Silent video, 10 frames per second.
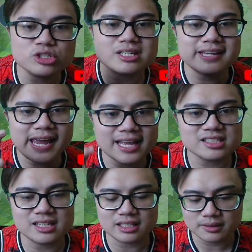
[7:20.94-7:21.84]
can
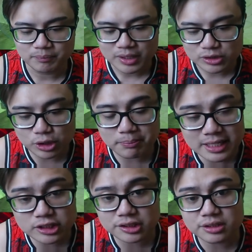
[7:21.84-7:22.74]
cancel it. So
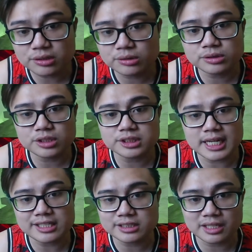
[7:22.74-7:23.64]
make sure you use your
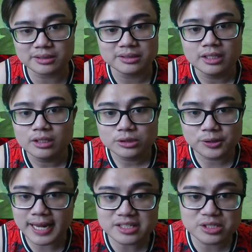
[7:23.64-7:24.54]
second skill to
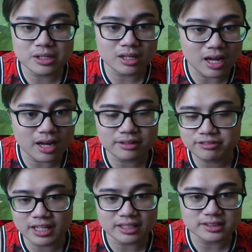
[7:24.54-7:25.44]
cancel a lot of
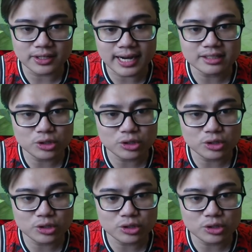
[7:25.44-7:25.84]
things, alright?